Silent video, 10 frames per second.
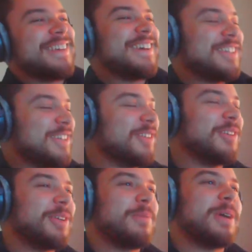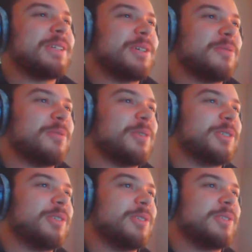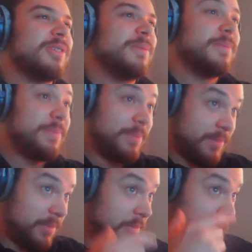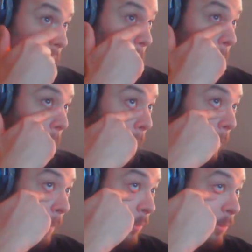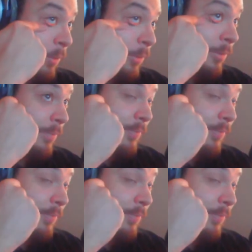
I should have looked at myself before I started streaming. Ooh.